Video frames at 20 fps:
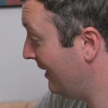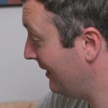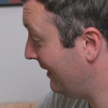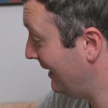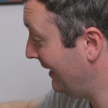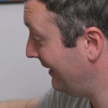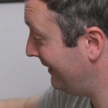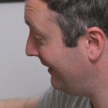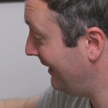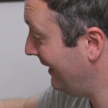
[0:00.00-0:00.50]

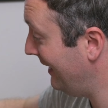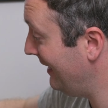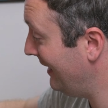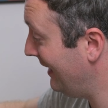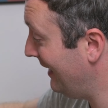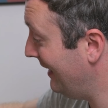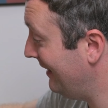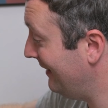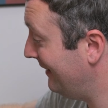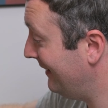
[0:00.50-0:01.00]
this thing
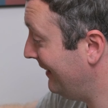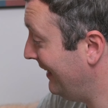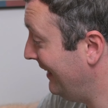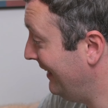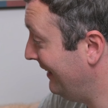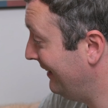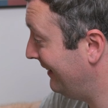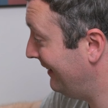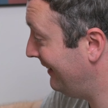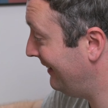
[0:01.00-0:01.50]
is
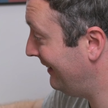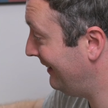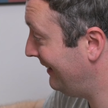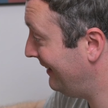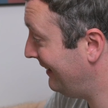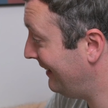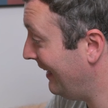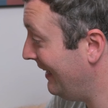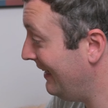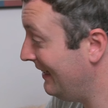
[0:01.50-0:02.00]

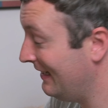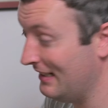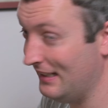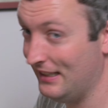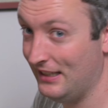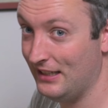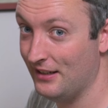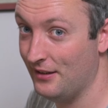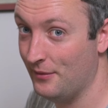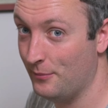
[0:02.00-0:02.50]
insanely